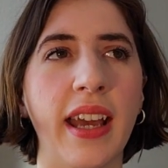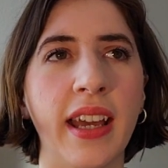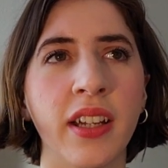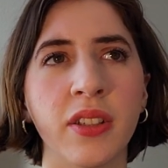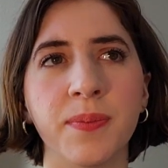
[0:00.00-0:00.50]

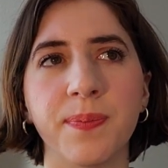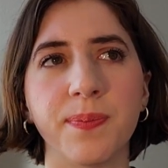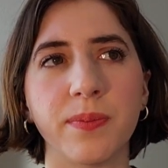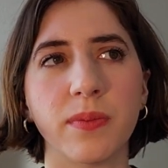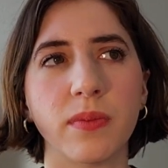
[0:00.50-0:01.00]
And
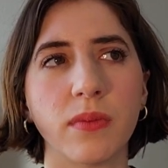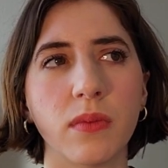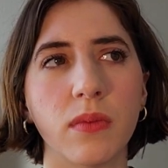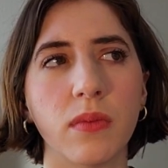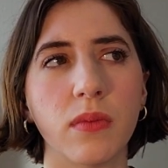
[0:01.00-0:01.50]

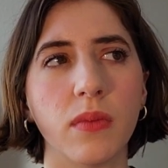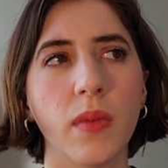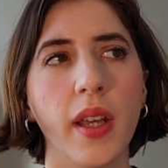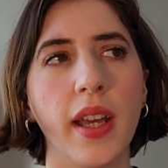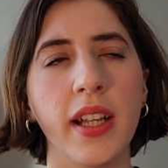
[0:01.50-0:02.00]

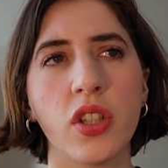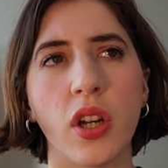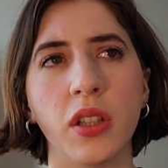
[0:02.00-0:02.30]
it